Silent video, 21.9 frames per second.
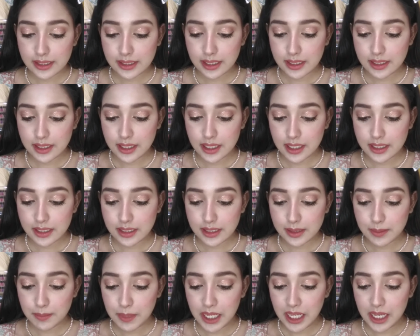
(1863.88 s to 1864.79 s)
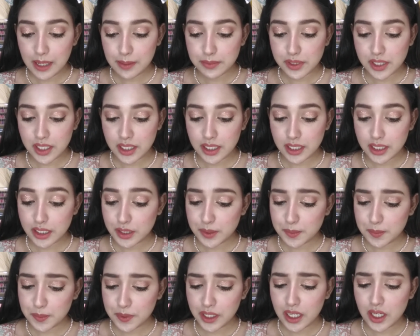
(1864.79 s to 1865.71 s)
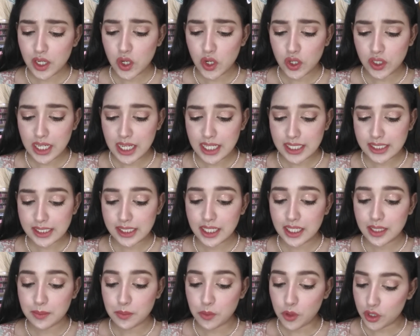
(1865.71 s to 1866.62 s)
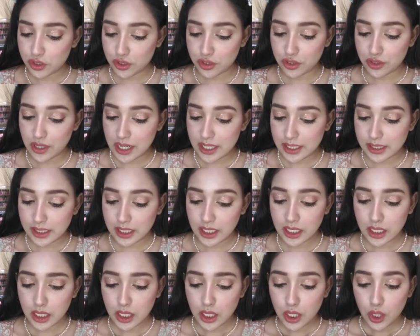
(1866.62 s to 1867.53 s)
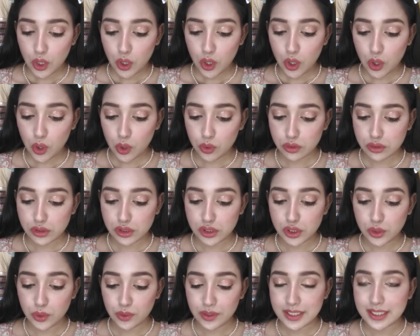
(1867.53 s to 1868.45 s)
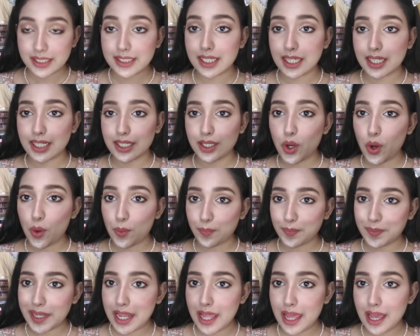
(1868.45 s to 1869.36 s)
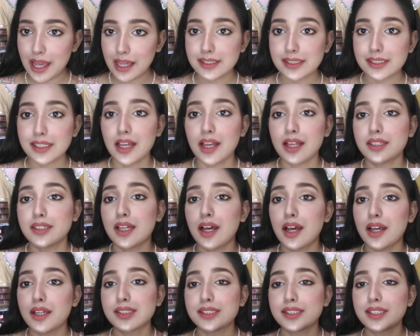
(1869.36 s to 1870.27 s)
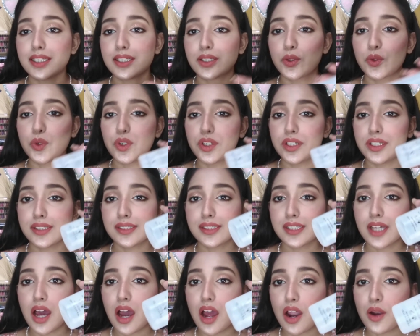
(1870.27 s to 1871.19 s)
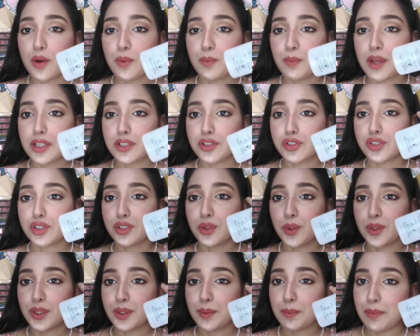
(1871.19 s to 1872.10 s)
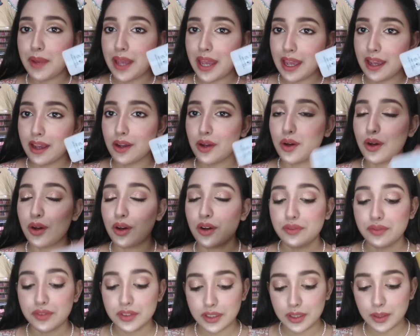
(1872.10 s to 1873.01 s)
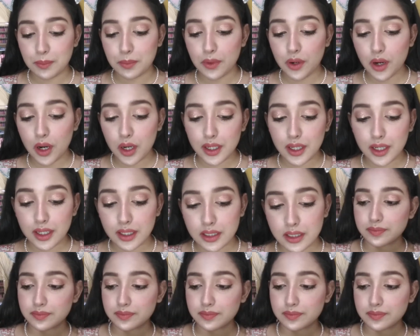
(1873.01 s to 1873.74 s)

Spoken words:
it is makeup setting spray, long lasting and moisturizing. O2 Skin Complex. The ingredients are mentioned on the back of the product.